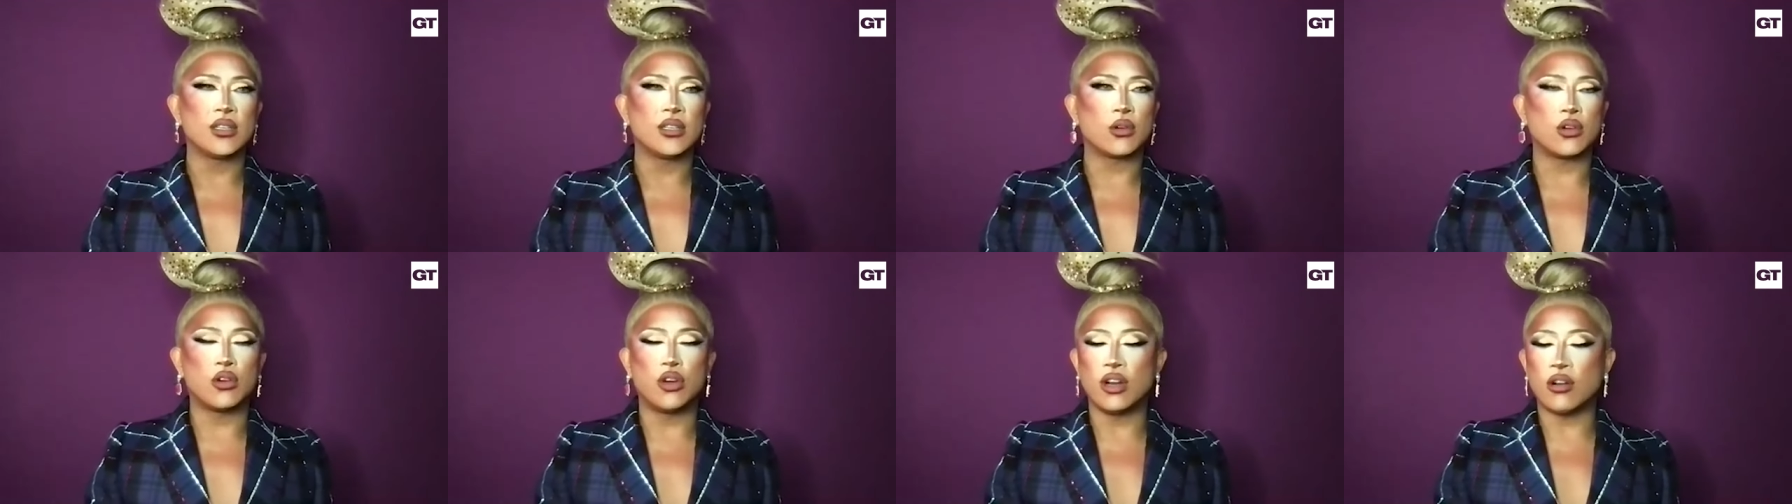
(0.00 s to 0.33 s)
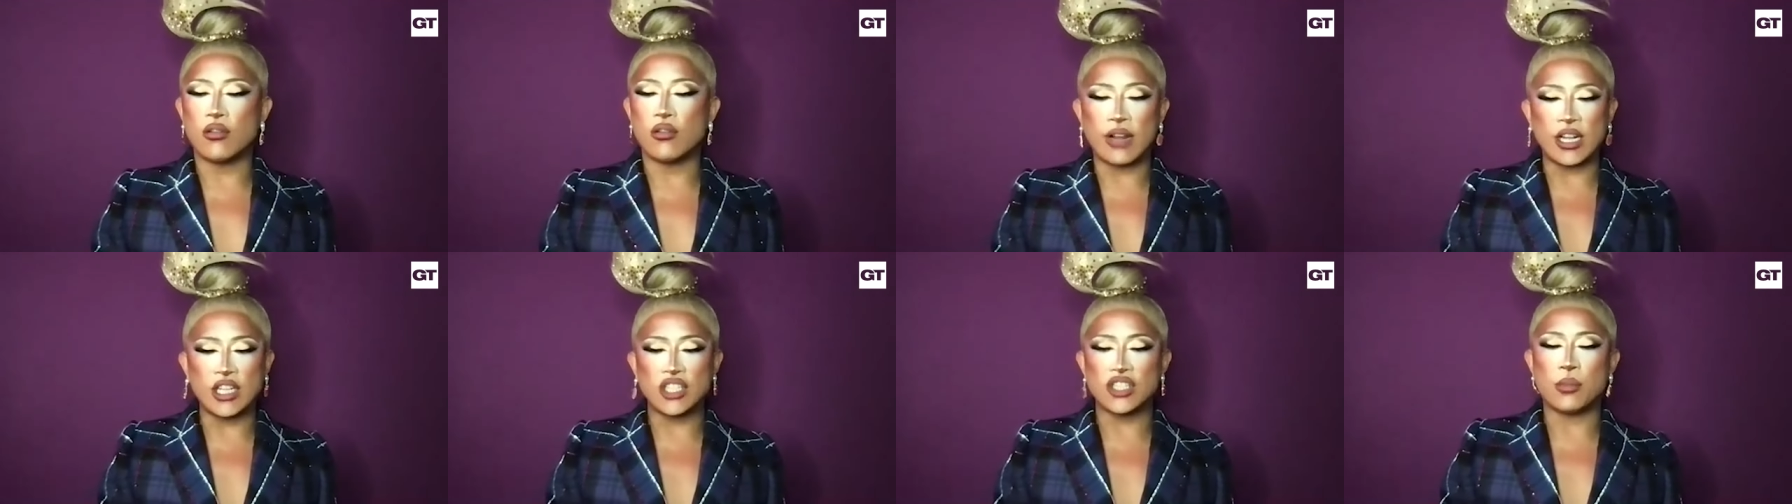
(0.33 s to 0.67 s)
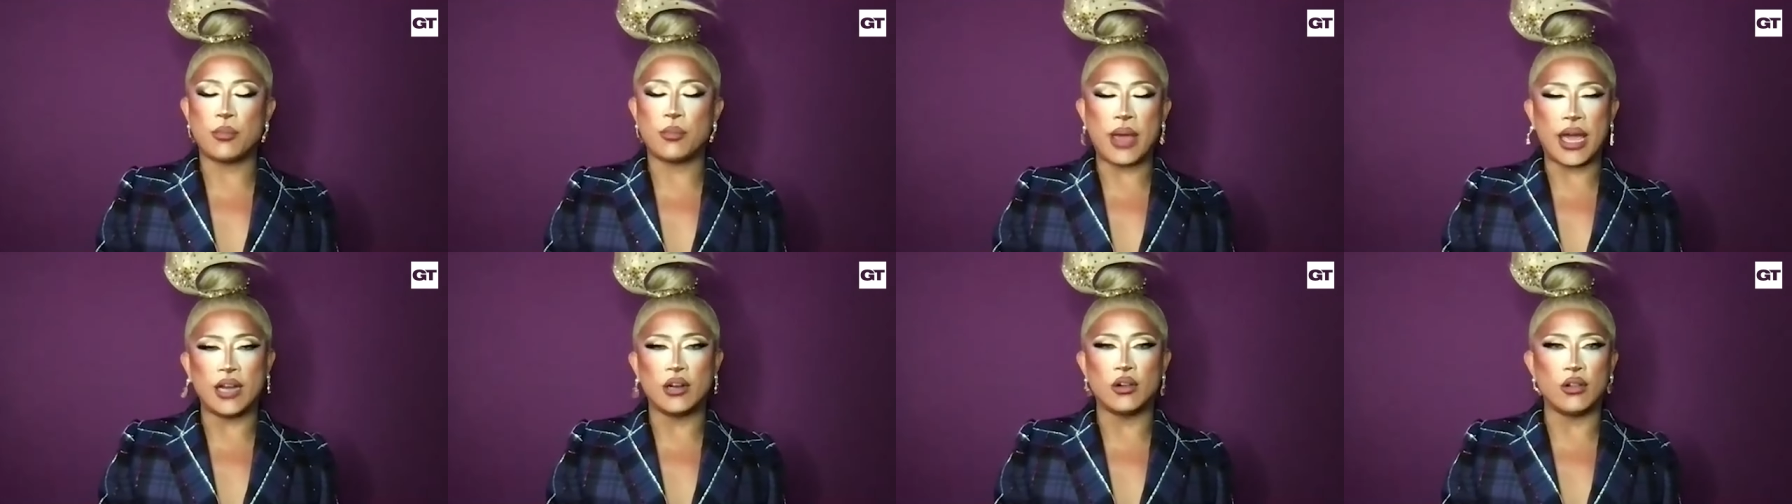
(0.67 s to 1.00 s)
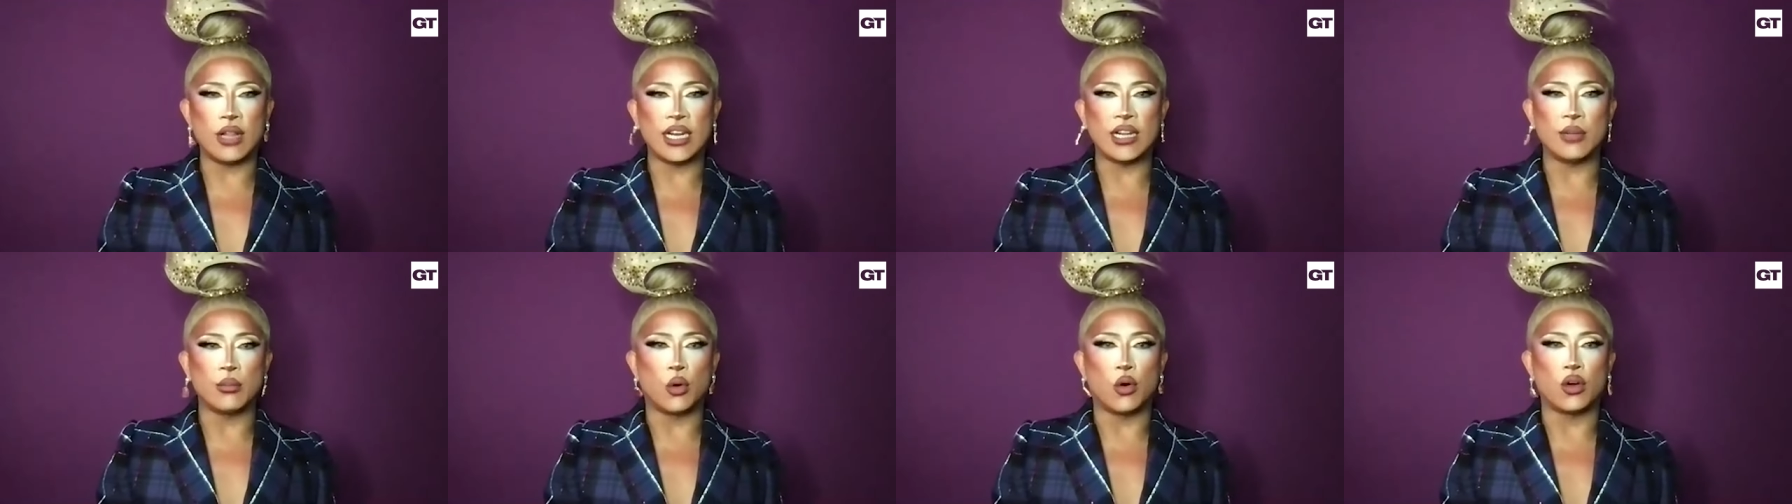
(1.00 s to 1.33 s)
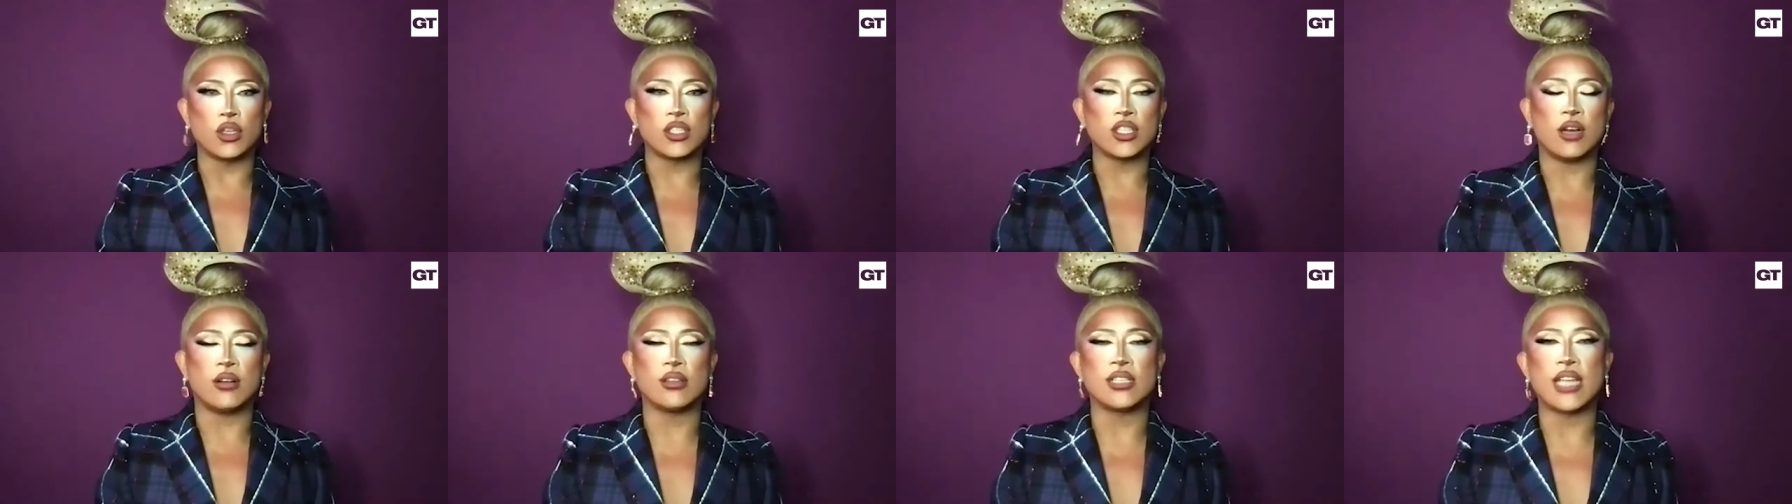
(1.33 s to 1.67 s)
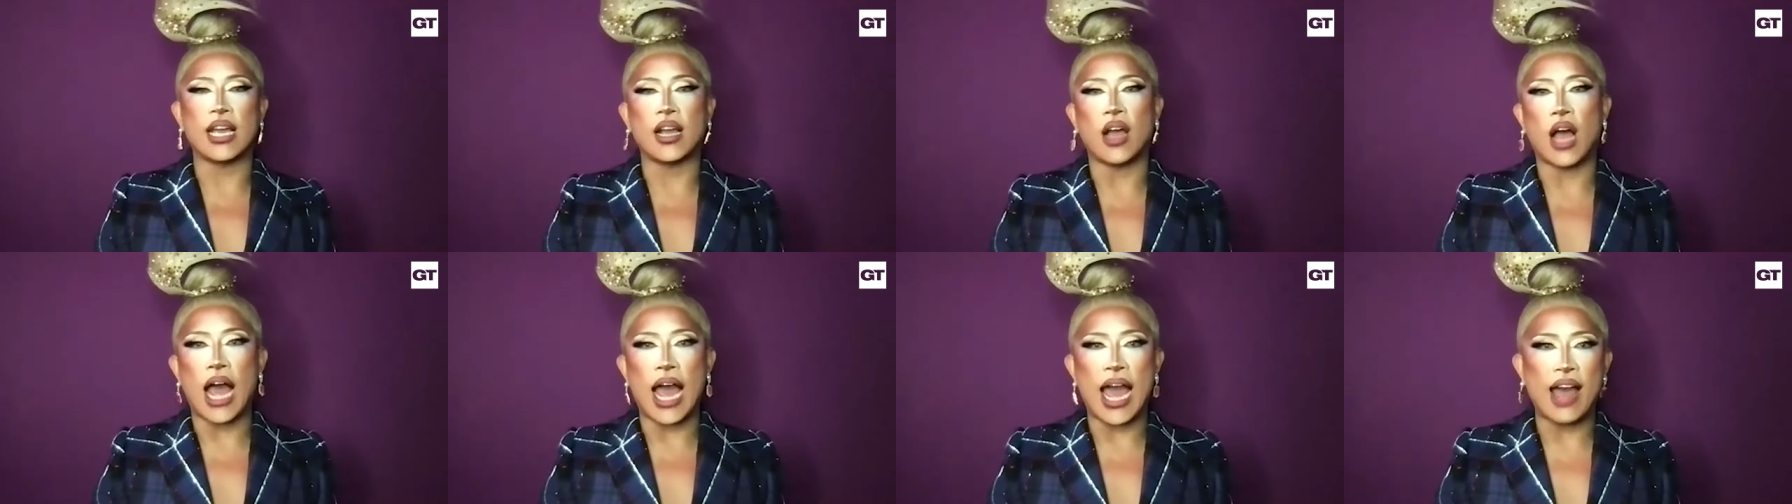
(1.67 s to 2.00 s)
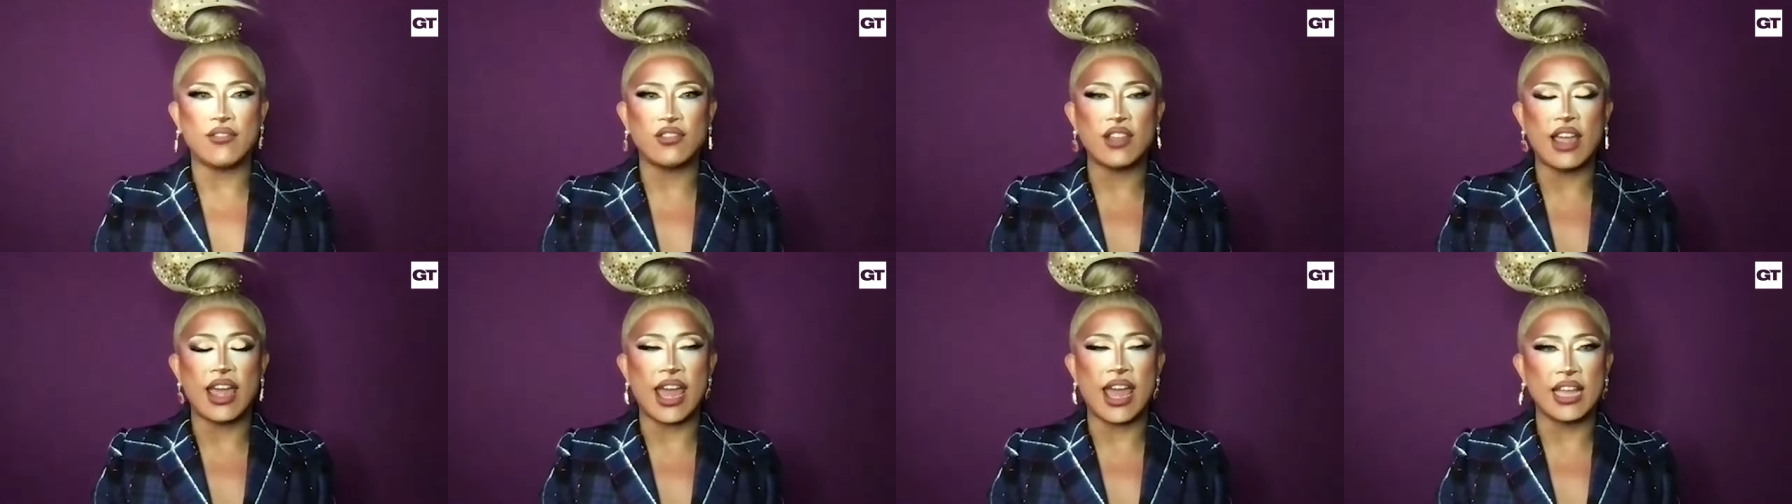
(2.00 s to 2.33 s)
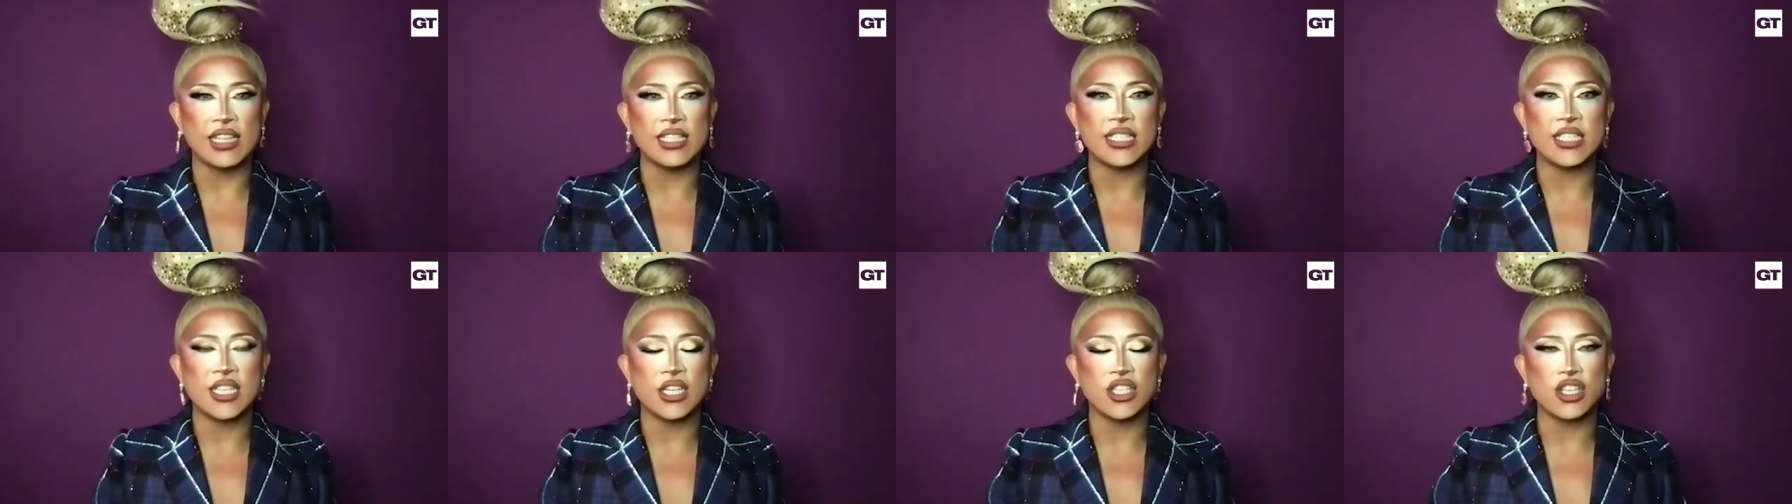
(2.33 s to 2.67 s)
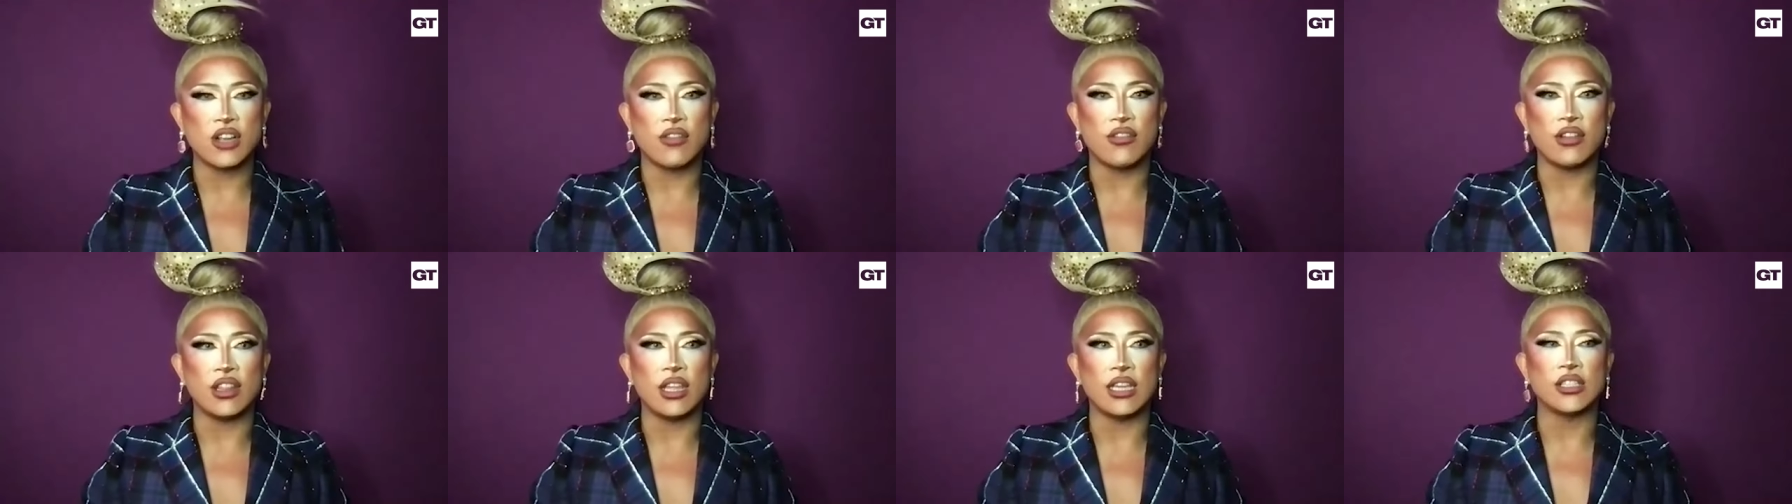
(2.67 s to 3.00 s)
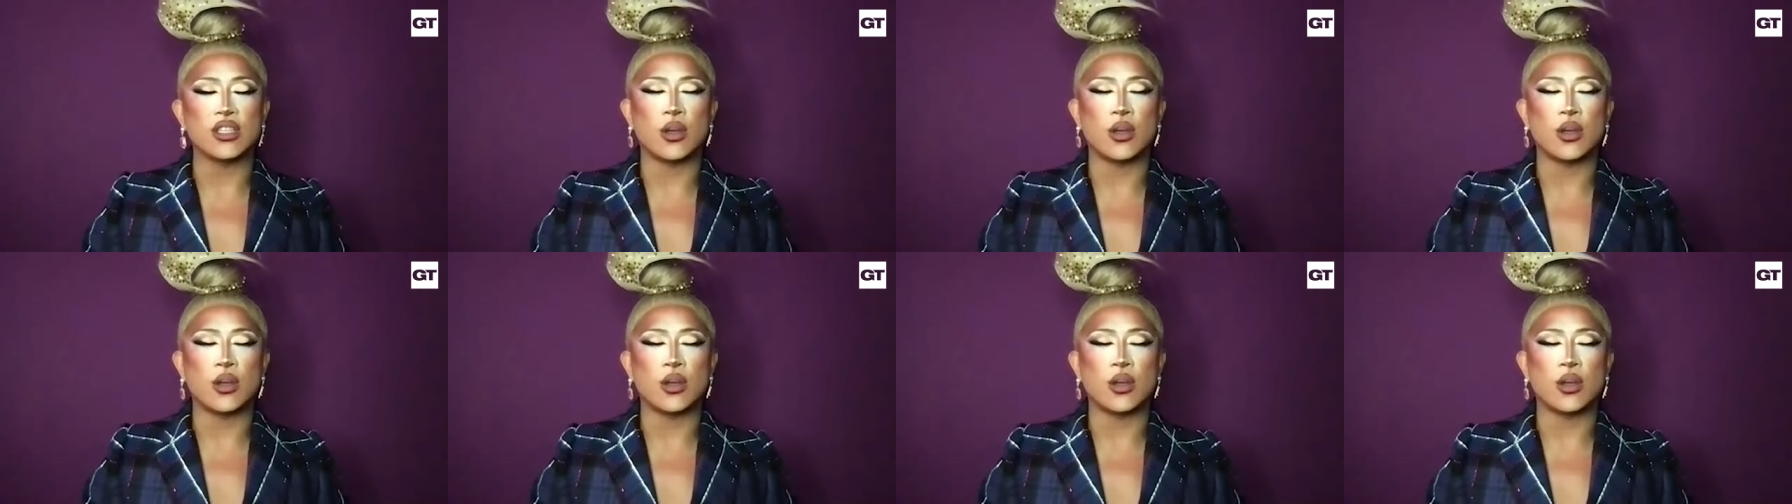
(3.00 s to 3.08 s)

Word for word: couldn't reach the pedal anymore, so I was like, I have to hand stitch everything.